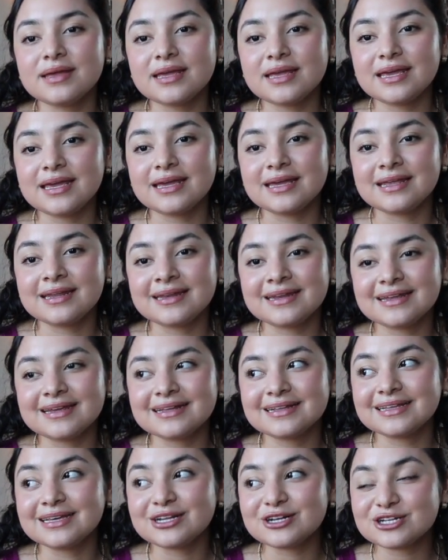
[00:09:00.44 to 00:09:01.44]
in
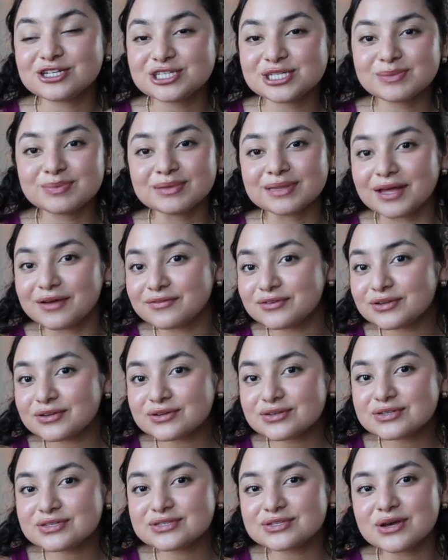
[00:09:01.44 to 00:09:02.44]
leadership
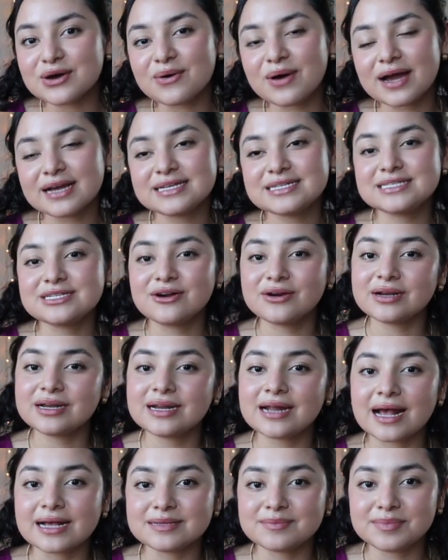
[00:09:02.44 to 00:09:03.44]
levels. So I started
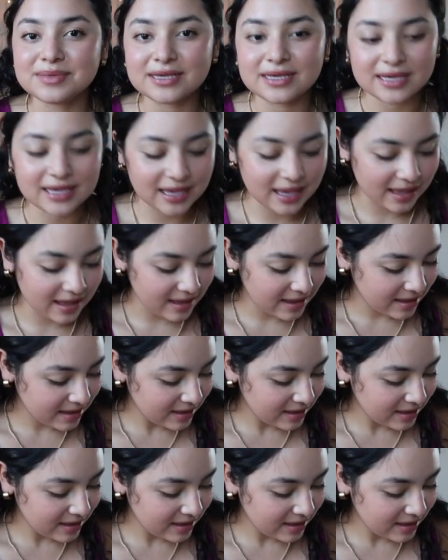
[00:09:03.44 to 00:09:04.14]
at being